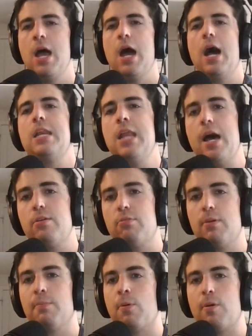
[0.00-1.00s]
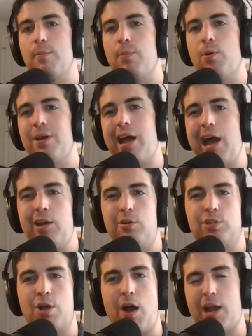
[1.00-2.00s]
Another important point I
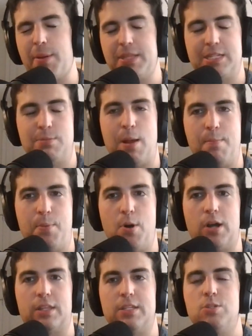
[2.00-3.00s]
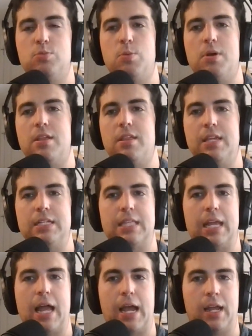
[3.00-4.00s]
don't talk about this in my book. This is one of the things
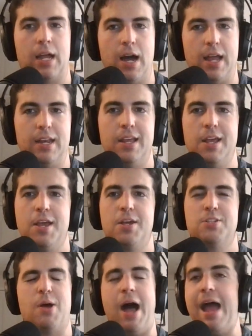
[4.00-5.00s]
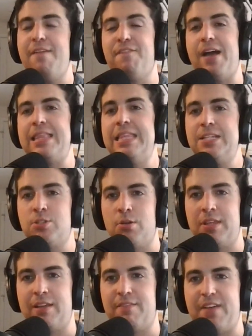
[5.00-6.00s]
that got cut. So I find this
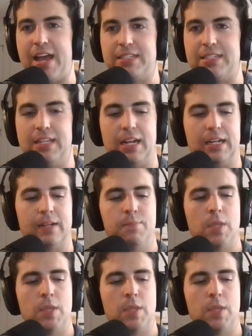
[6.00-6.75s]
whole thing fascinating.